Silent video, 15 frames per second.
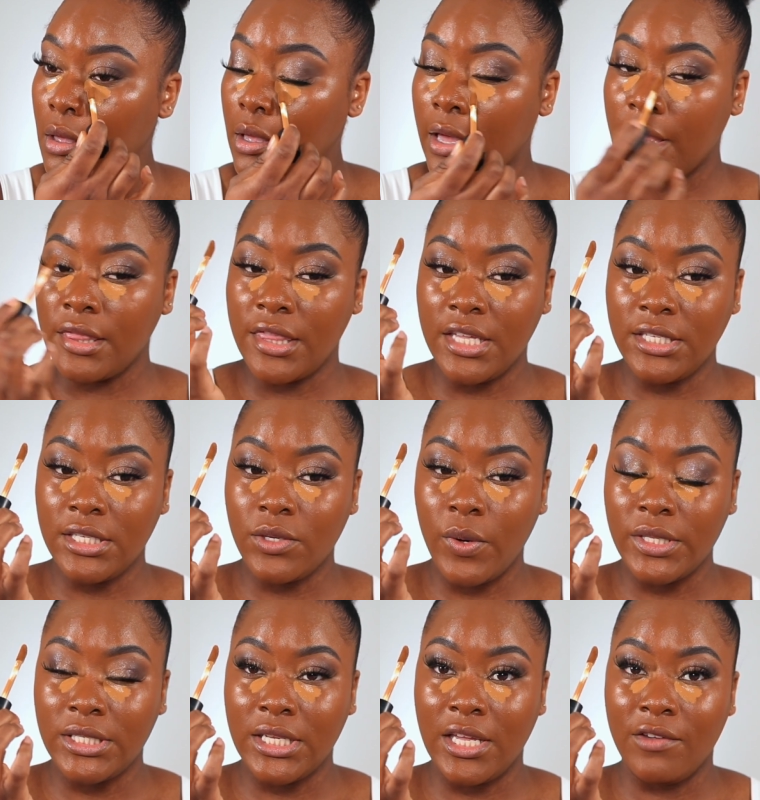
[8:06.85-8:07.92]
and this is
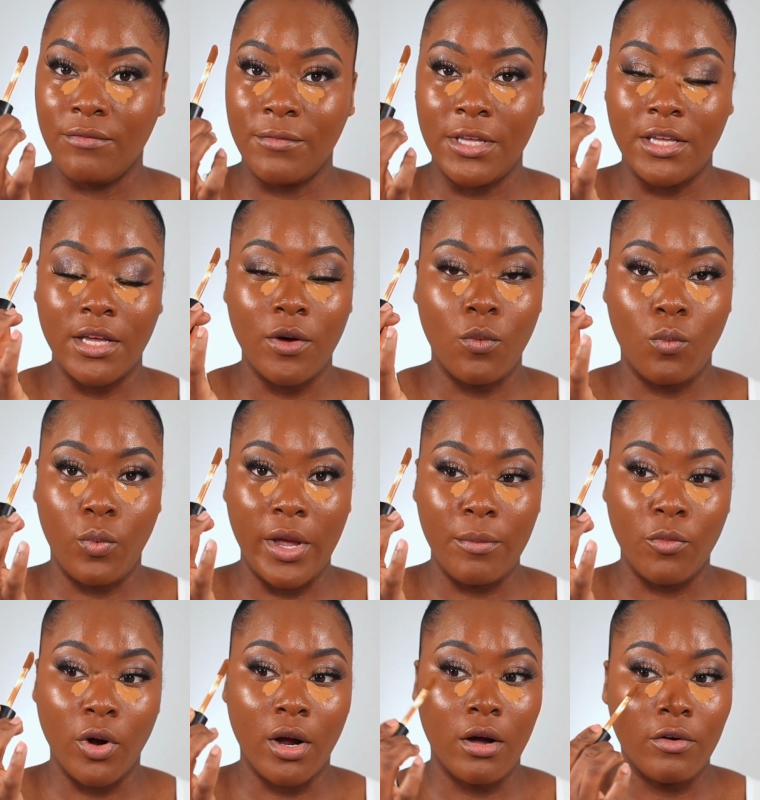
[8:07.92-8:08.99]
going to give me way
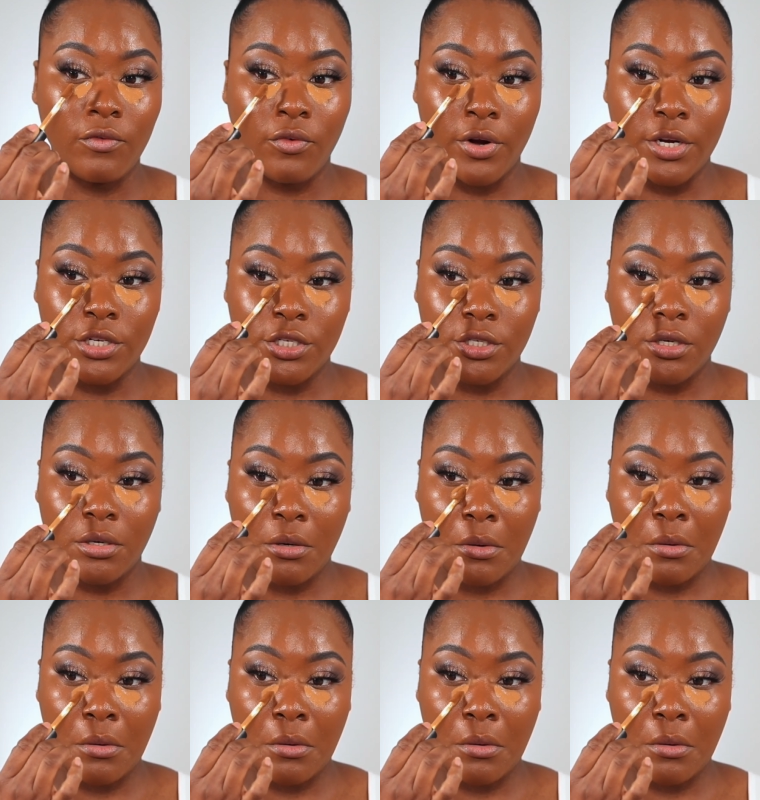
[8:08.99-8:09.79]
more coverage.